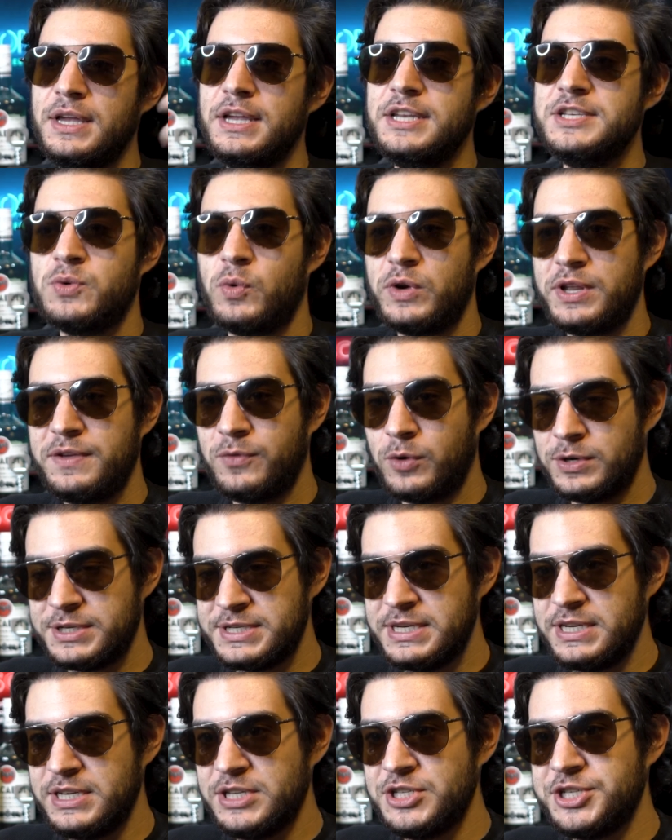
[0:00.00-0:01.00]
In
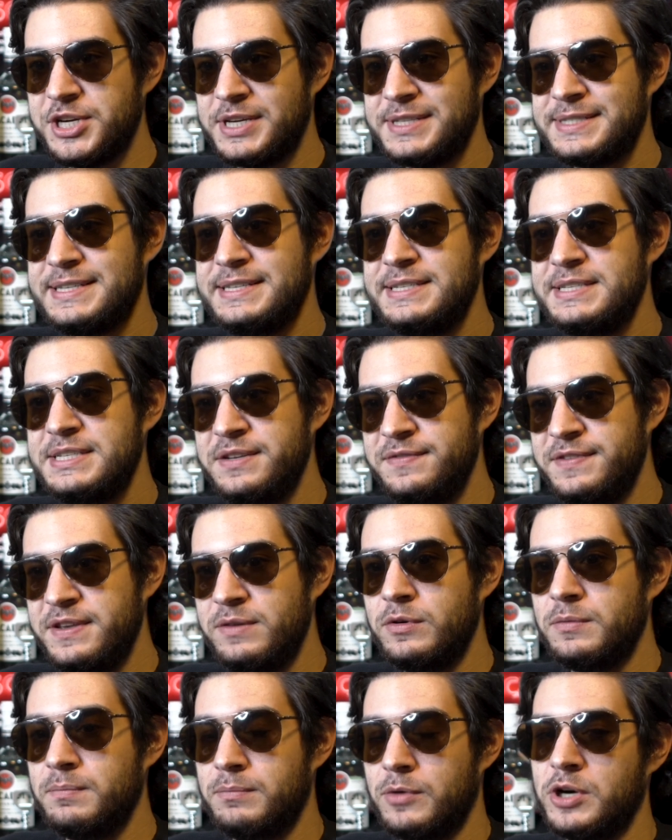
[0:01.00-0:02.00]
2014, Justin
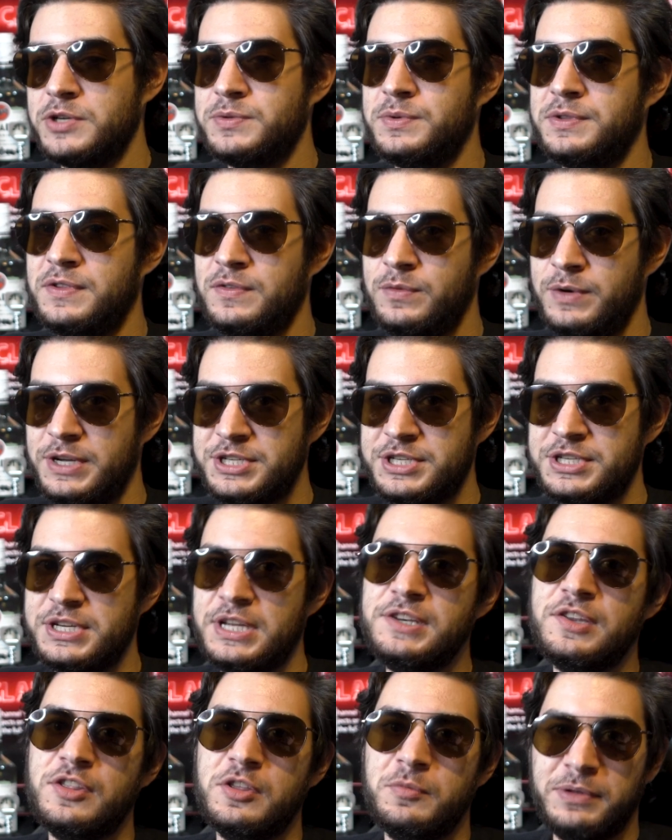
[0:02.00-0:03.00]
TV would merge with Twitch
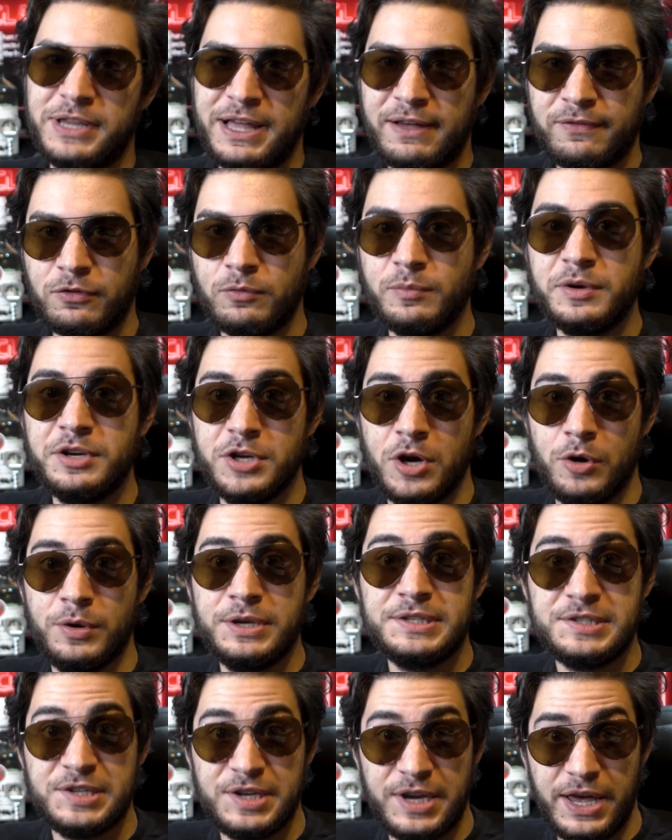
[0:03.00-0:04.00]
into the platform we know
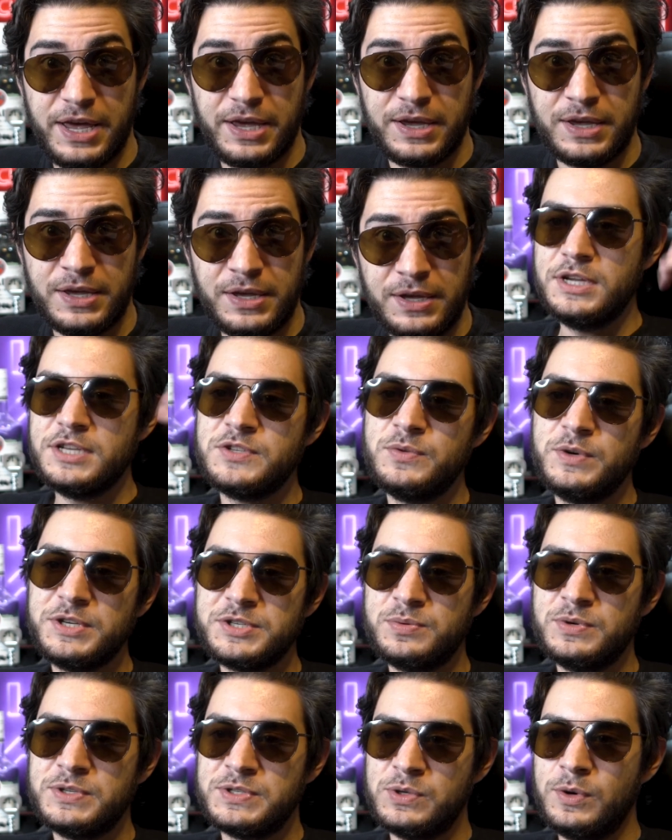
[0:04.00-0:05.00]
it today.
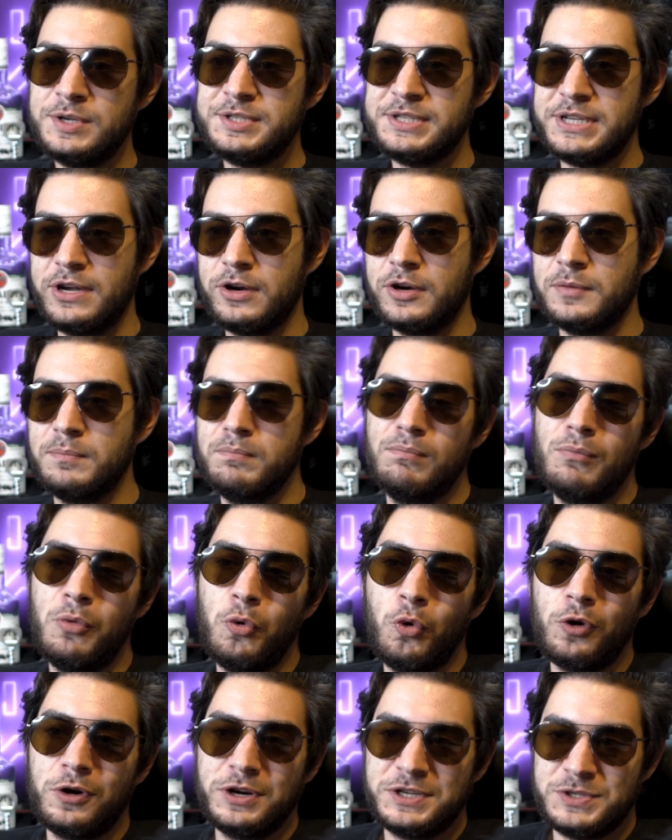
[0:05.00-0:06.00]
Twitch was always geared
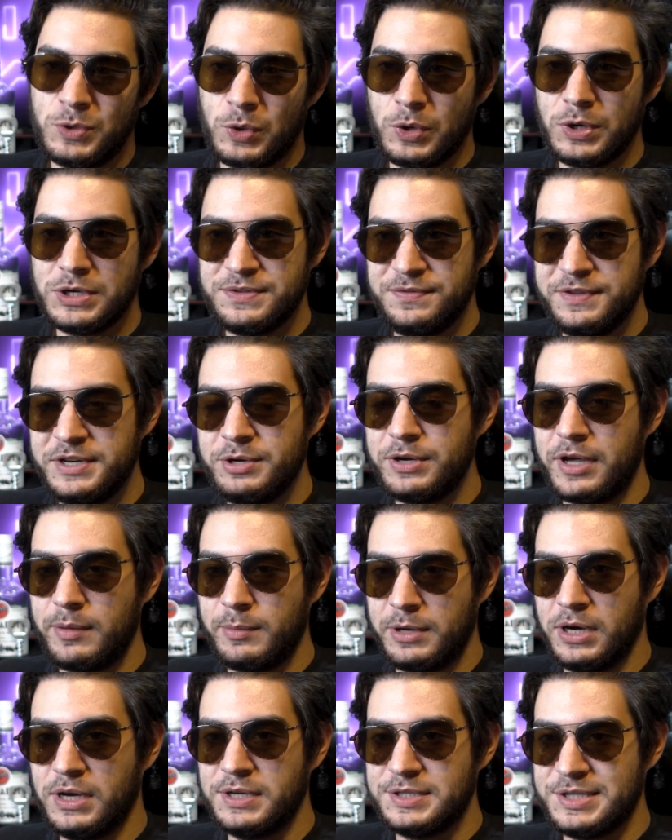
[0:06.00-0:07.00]
more towards video
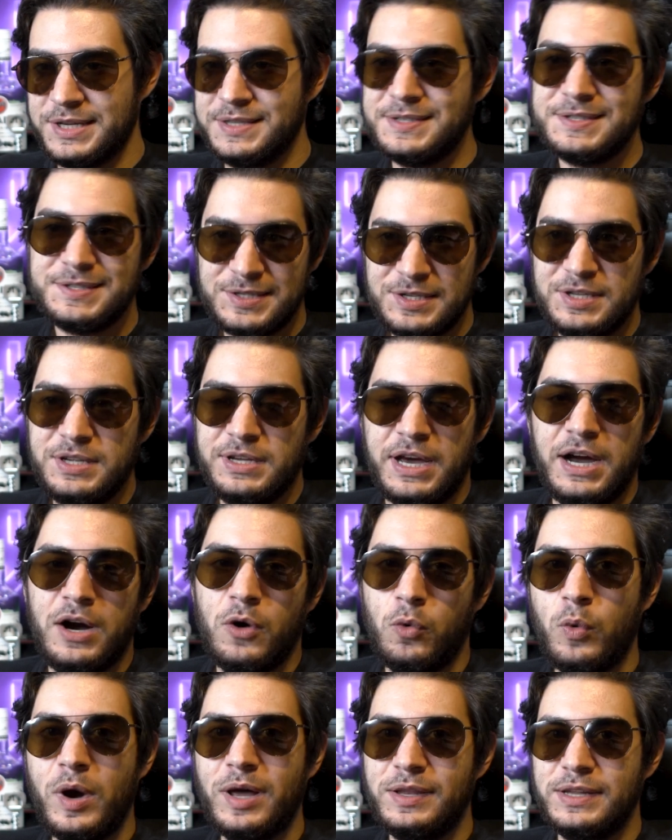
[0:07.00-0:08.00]
game content, seeing
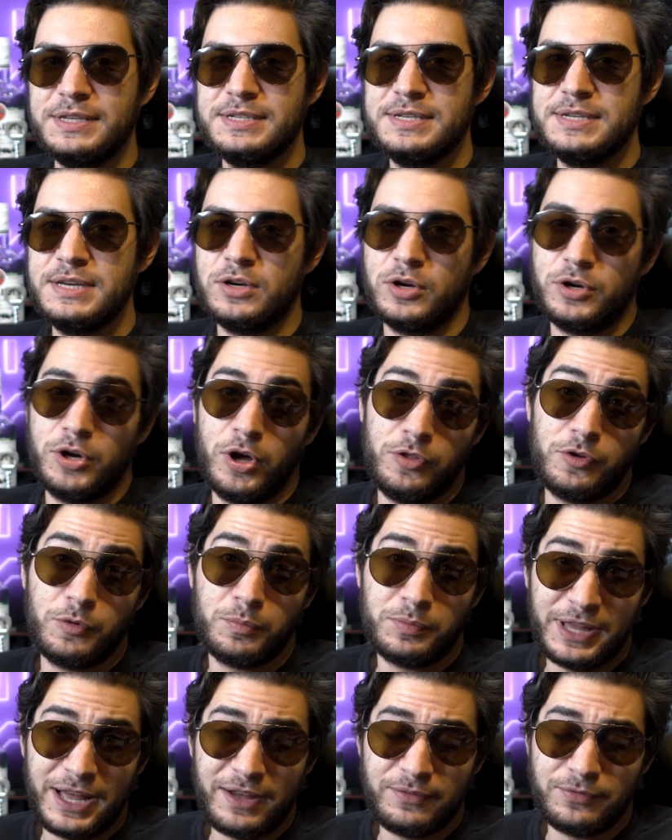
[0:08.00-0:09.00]
how well it did on other
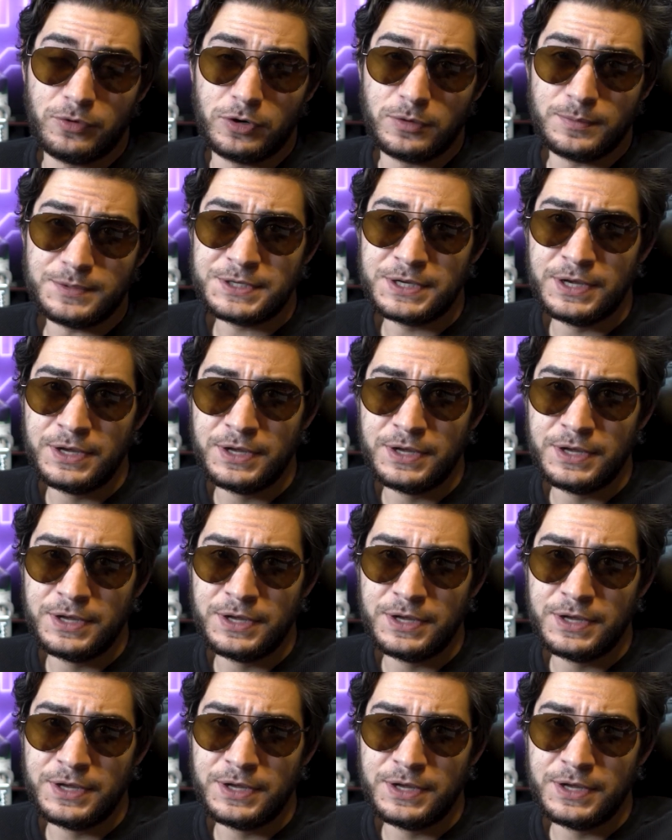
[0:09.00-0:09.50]
platforms.